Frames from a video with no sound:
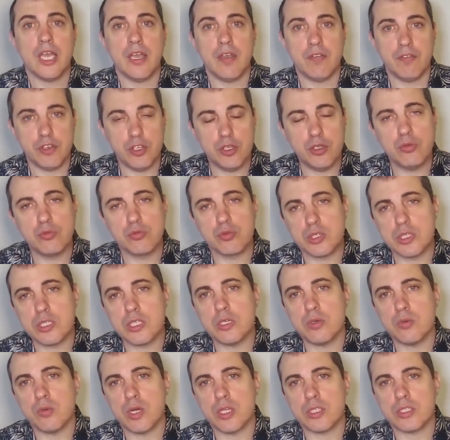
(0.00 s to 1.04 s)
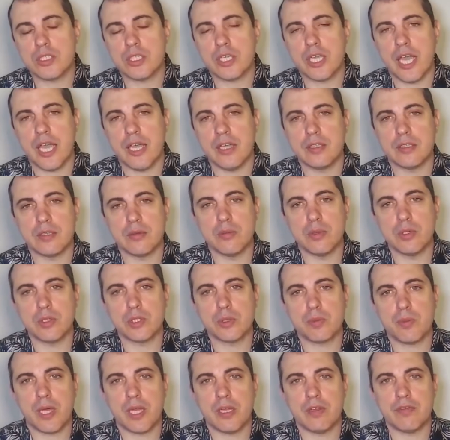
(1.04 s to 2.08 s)
if you really want to get the
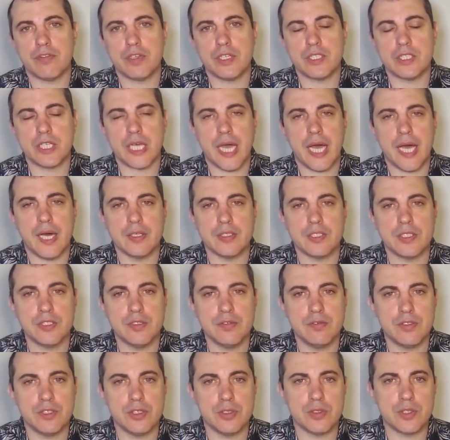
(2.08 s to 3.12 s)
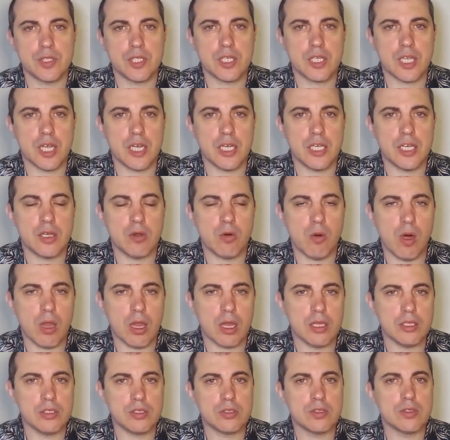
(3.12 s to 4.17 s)
most benefit out of using Lightning
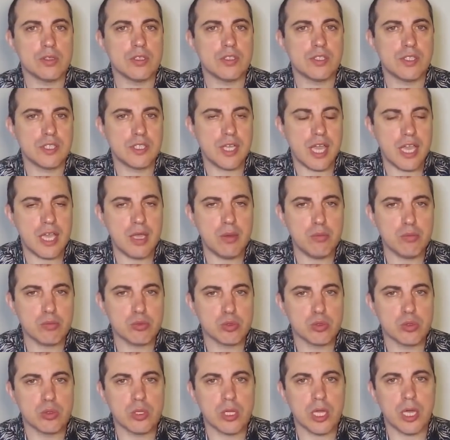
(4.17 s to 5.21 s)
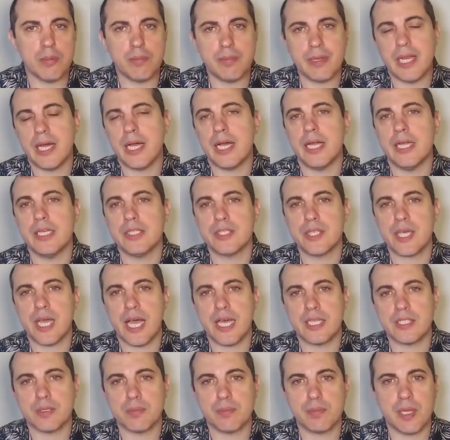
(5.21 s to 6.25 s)
Wallet, the same rule applies
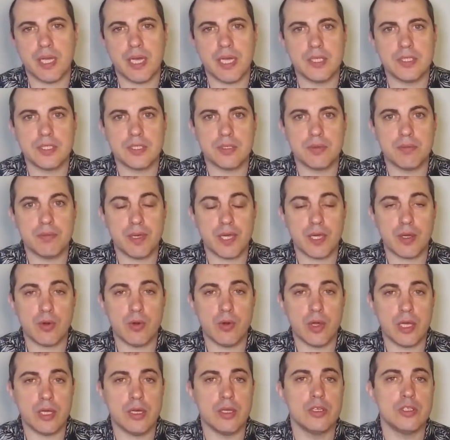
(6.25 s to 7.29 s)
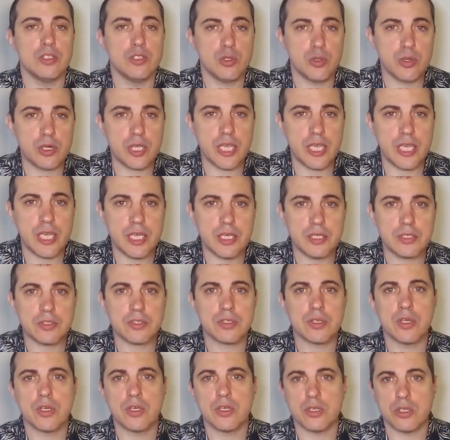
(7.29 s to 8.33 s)
as applies to Bitcoin. Your
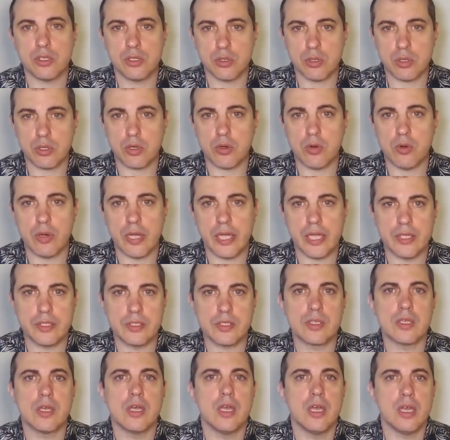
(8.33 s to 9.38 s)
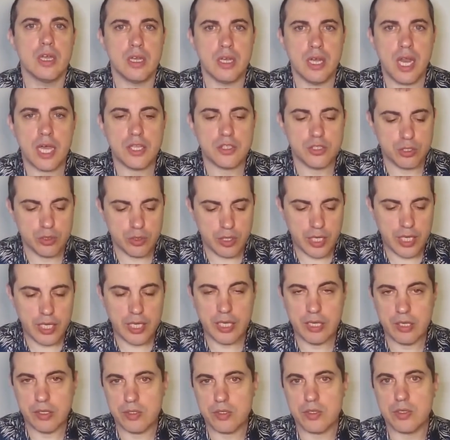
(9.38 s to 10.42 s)
keys, your coins, not your
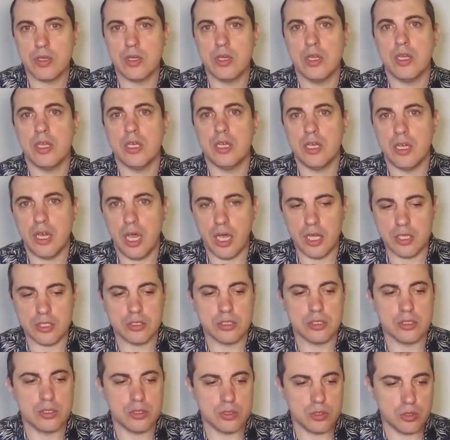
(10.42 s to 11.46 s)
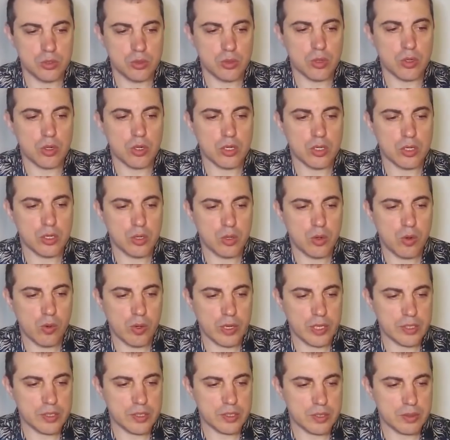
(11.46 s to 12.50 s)
keys, not your
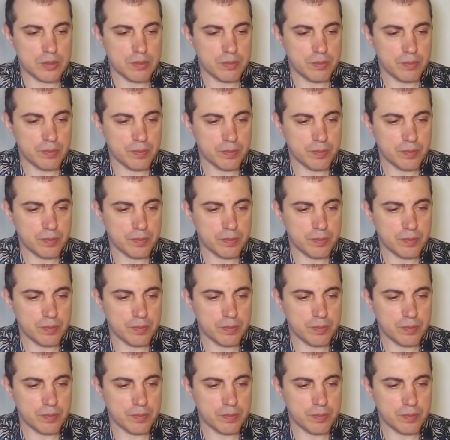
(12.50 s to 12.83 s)
coins.